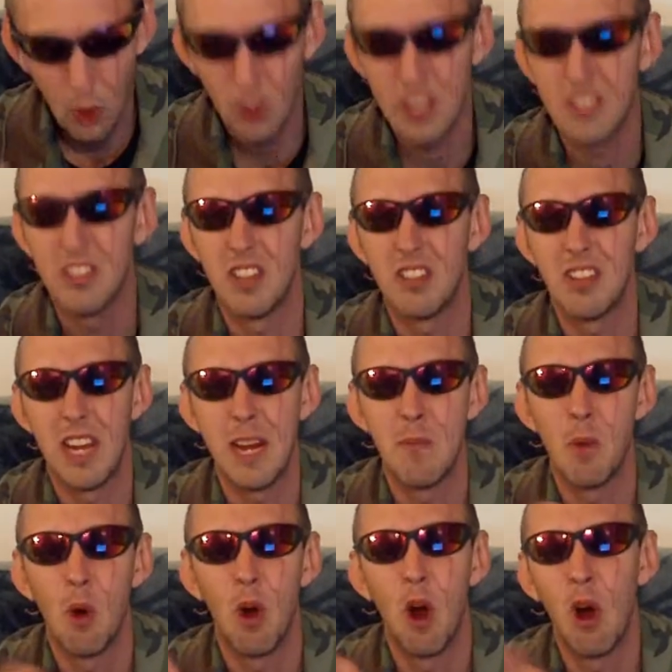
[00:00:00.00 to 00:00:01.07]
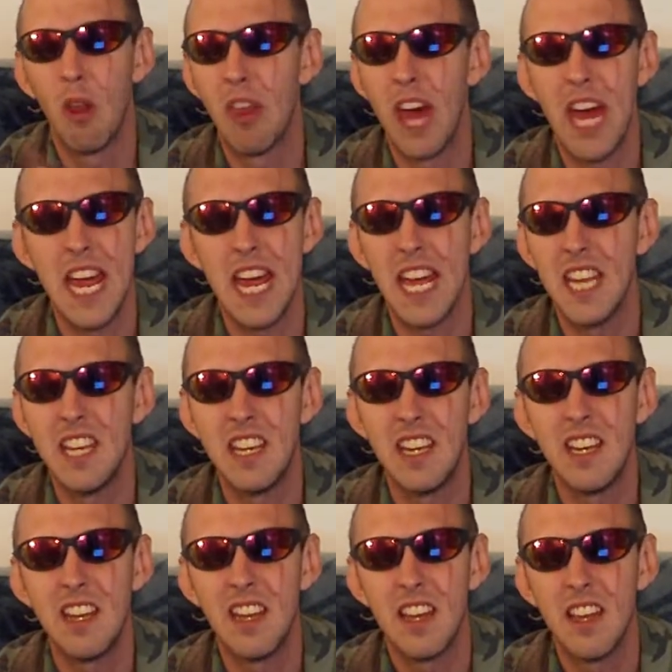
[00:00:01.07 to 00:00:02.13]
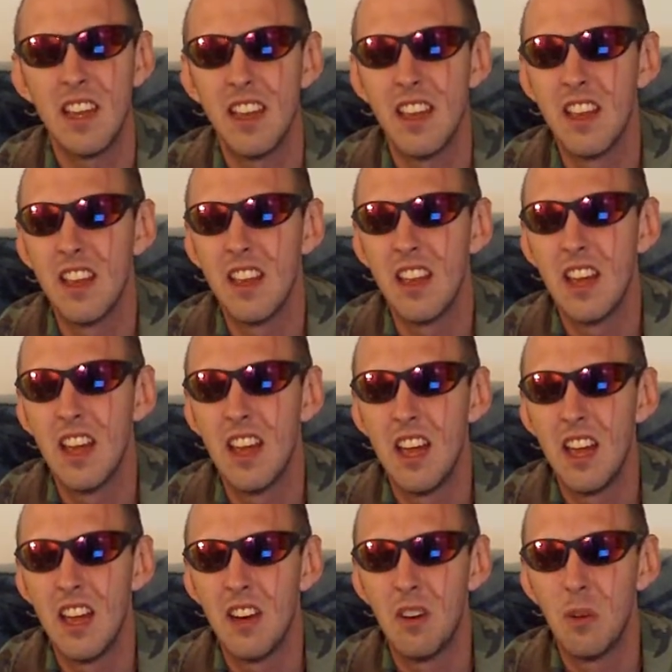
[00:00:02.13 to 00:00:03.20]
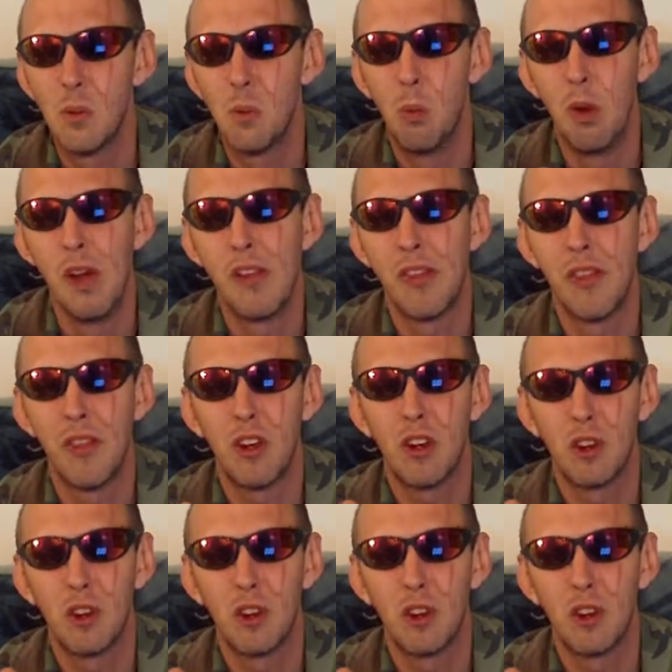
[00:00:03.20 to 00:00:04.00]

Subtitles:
don't exist anymore. All that ended with